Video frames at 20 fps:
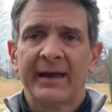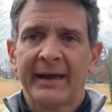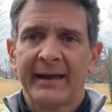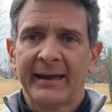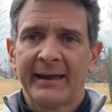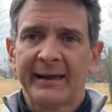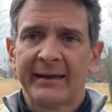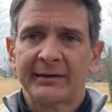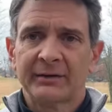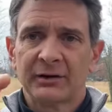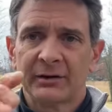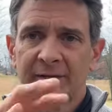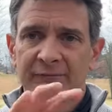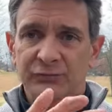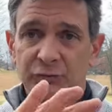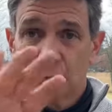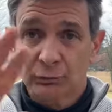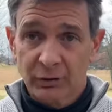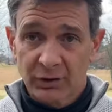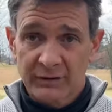And
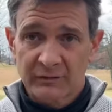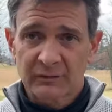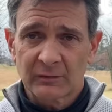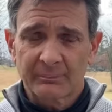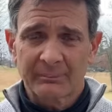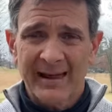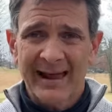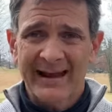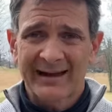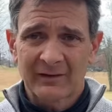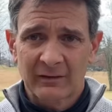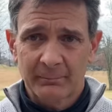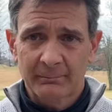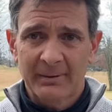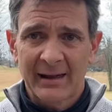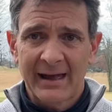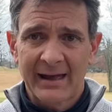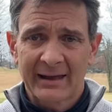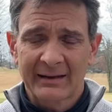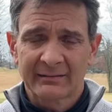if you look at the back of the
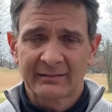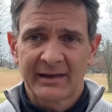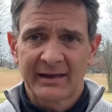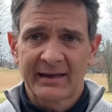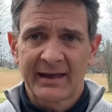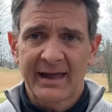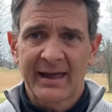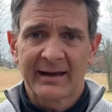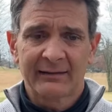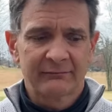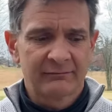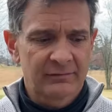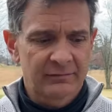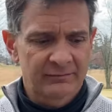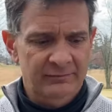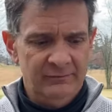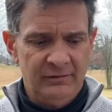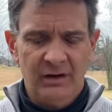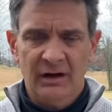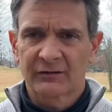bag, they have
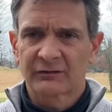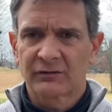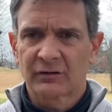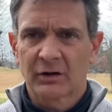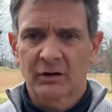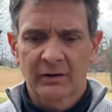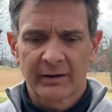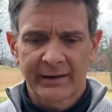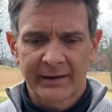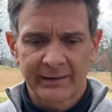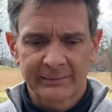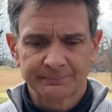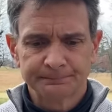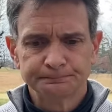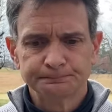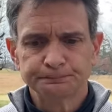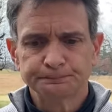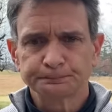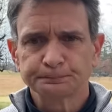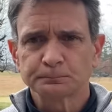Scotts R8,
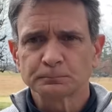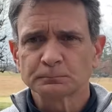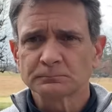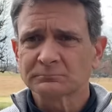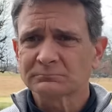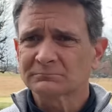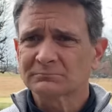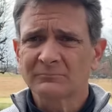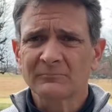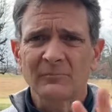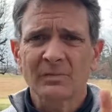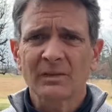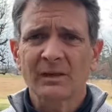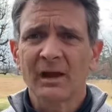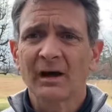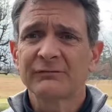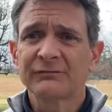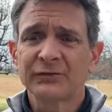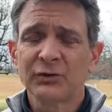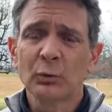
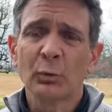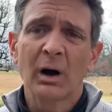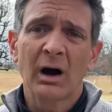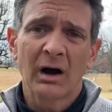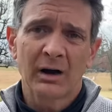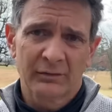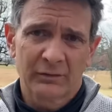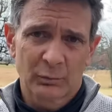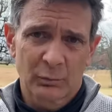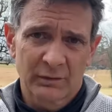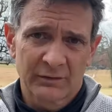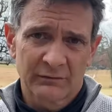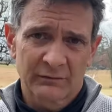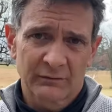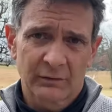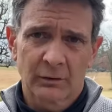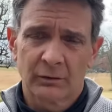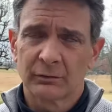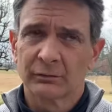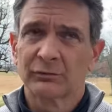a few other
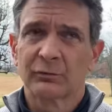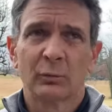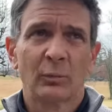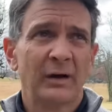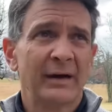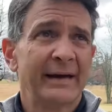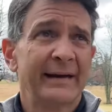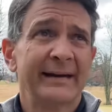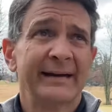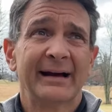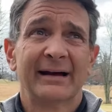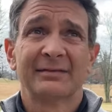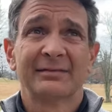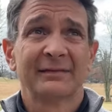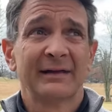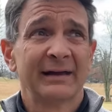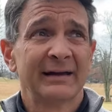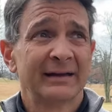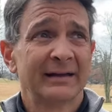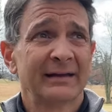ones, Earthway, I
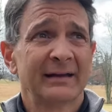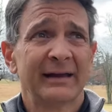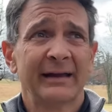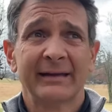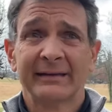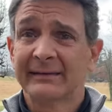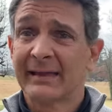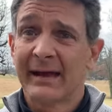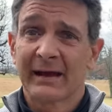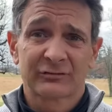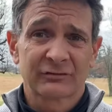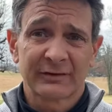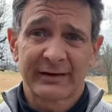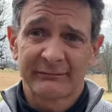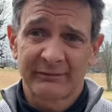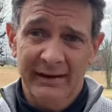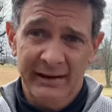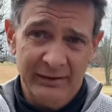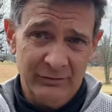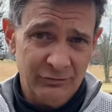think, and they actually
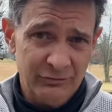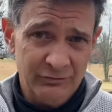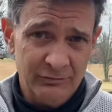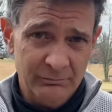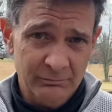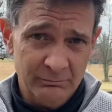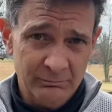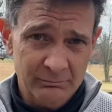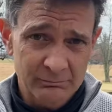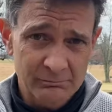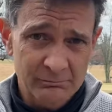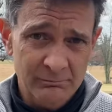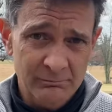have an Anderson.